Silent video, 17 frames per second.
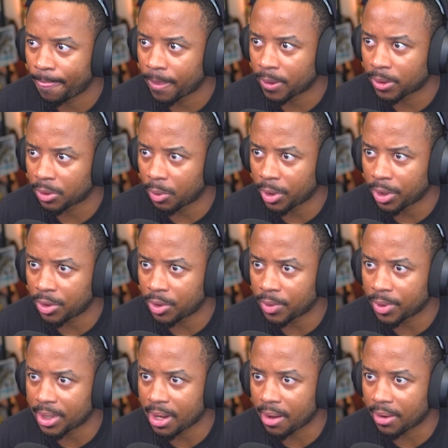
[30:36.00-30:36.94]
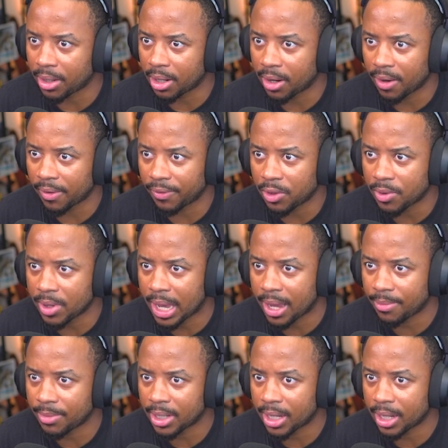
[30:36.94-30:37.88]
So what are you doing down here? If you
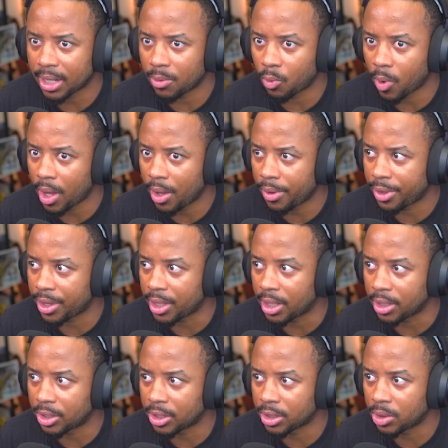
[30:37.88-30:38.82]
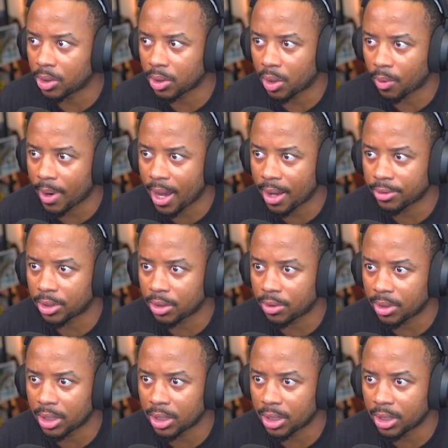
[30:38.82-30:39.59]
came to get wealthy, just look around you.